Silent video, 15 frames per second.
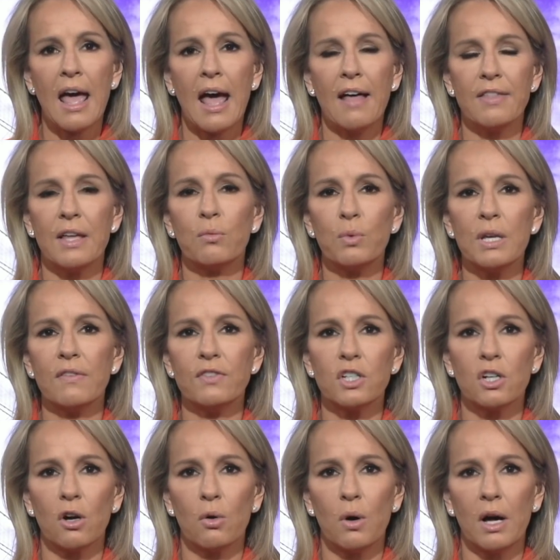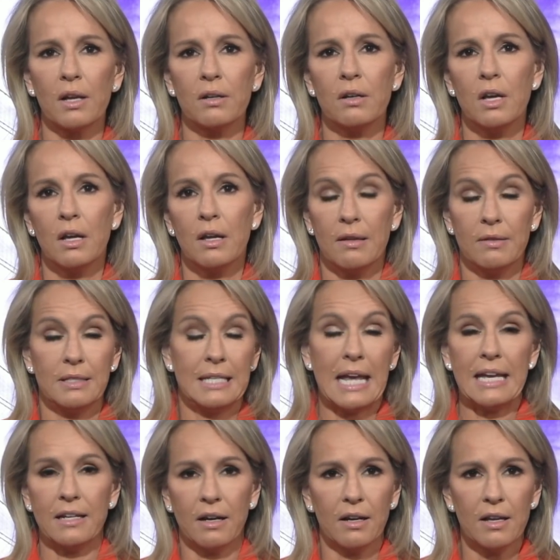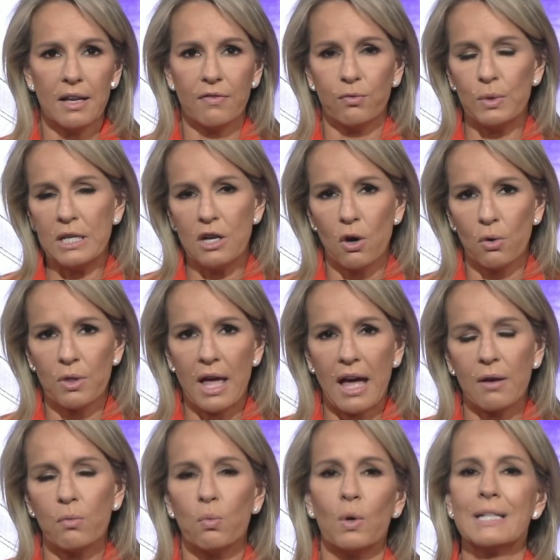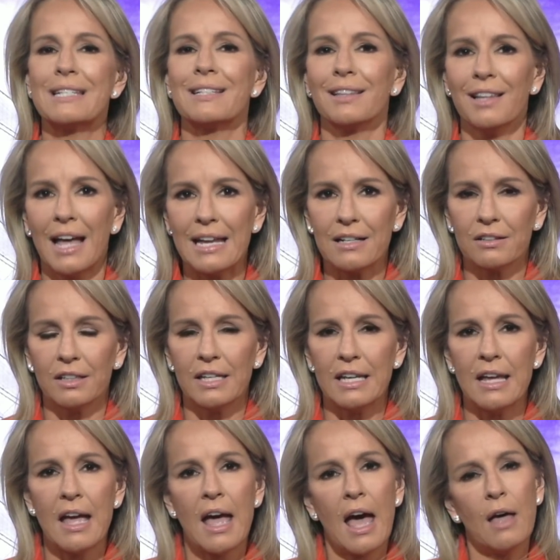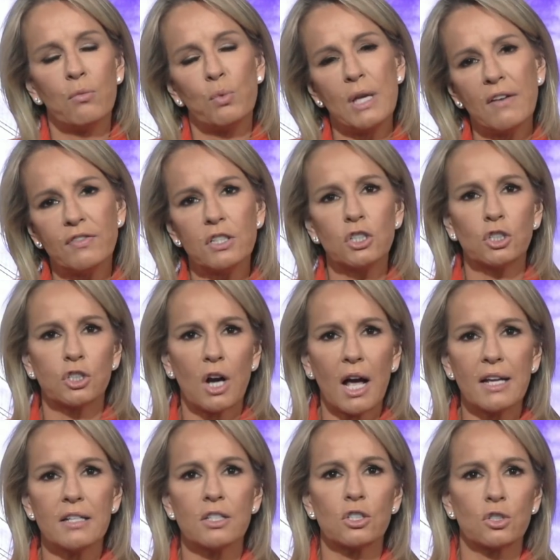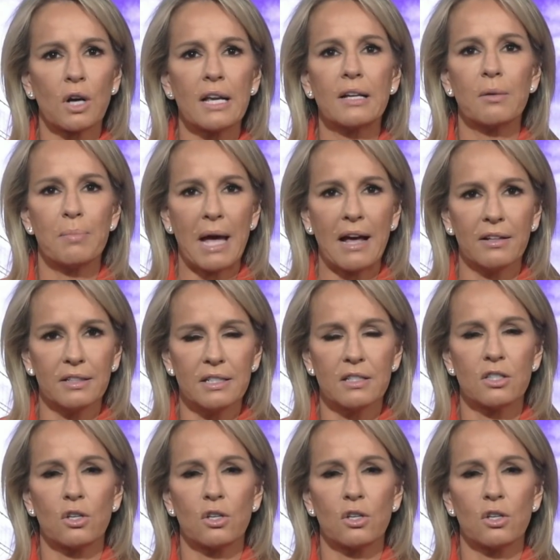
And then we have to go on data, if we know that, what's likely, and we have to try to strike a balance.